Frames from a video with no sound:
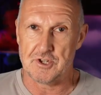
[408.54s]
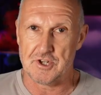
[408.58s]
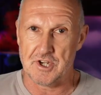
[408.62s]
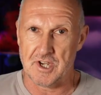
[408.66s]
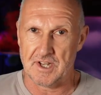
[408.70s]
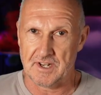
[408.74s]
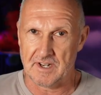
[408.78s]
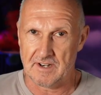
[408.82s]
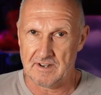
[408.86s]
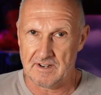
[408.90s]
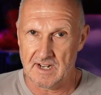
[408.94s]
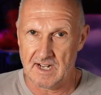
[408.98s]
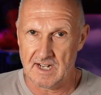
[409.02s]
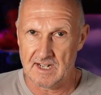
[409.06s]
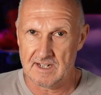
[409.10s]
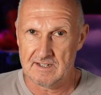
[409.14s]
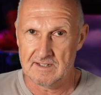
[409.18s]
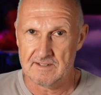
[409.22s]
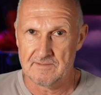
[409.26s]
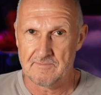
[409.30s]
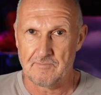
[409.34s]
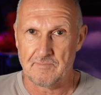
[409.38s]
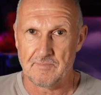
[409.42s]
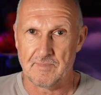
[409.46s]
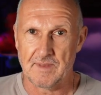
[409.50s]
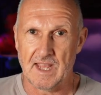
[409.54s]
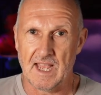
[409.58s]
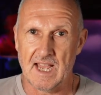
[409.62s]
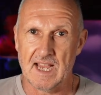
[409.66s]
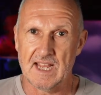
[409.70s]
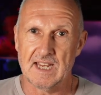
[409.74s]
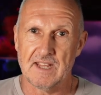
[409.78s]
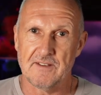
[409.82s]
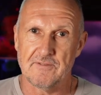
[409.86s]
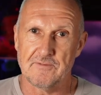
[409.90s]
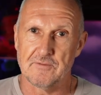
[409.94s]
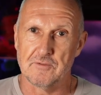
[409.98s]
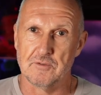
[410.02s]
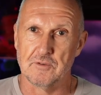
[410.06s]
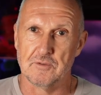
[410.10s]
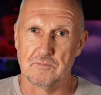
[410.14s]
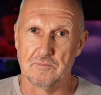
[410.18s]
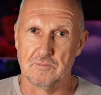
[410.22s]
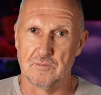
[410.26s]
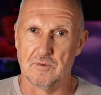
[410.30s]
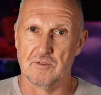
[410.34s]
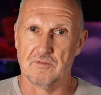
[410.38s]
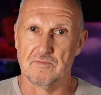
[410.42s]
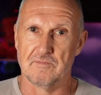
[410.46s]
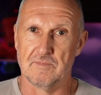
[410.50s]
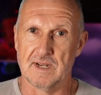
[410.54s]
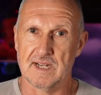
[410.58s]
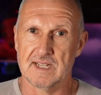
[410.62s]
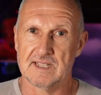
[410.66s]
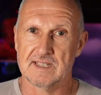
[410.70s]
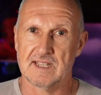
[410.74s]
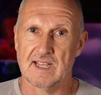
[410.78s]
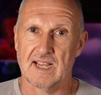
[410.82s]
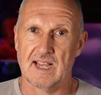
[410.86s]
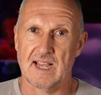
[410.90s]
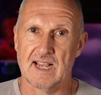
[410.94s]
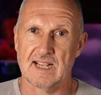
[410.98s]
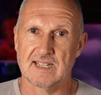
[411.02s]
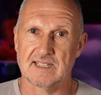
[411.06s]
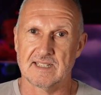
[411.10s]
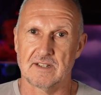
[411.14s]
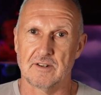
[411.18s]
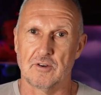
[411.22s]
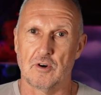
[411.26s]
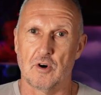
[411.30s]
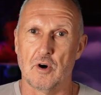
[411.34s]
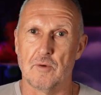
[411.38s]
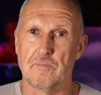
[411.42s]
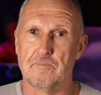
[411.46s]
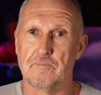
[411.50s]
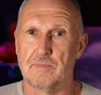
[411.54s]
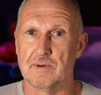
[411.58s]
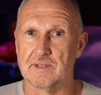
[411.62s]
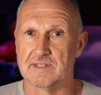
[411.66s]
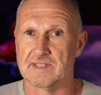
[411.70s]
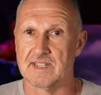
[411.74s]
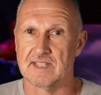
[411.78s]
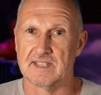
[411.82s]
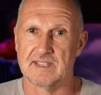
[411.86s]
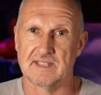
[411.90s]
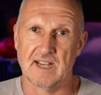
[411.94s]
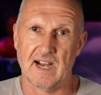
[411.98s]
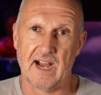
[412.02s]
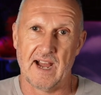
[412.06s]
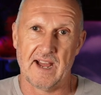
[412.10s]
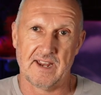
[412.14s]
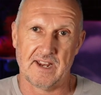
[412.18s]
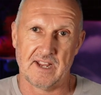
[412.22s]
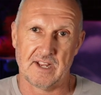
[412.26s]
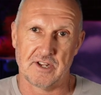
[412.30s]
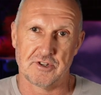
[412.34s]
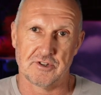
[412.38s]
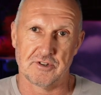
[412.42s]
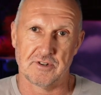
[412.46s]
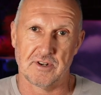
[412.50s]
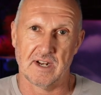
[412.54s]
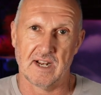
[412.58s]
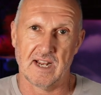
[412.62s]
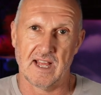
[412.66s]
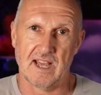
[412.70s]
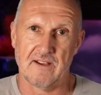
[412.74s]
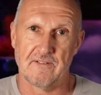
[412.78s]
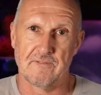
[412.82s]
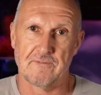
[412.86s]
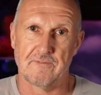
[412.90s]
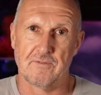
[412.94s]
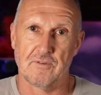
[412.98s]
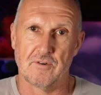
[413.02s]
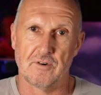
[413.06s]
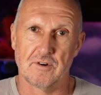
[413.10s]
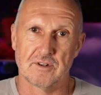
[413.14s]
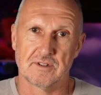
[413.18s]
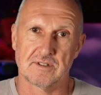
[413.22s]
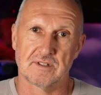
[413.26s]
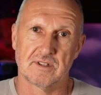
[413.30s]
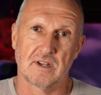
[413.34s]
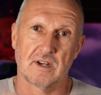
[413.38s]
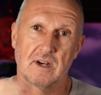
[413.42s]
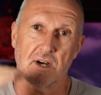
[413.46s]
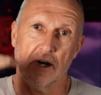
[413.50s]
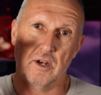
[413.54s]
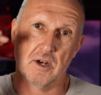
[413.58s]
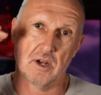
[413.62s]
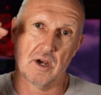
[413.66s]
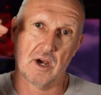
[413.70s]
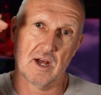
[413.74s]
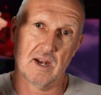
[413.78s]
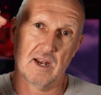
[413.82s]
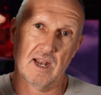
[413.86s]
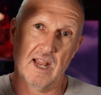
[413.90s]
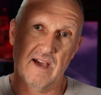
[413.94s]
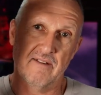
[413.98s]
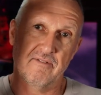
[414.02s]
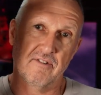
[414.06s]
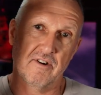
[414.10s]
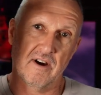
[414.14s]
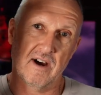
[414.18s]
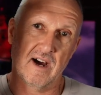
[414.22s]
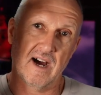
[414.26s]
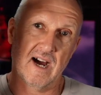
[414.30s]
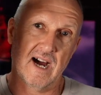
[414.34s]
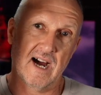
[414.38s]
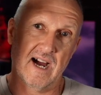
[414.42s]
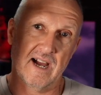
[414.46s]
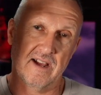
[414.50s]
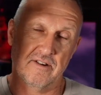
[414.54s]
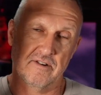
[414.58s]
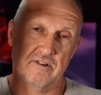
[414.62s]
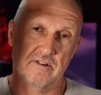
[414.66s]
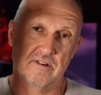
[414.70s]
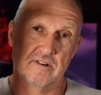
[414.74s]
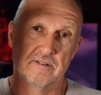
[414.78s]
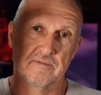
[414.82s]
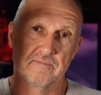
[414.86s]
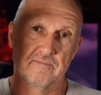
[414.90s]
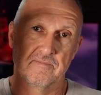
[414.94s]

general, any foot movement has an opposite directional effort on a level higher.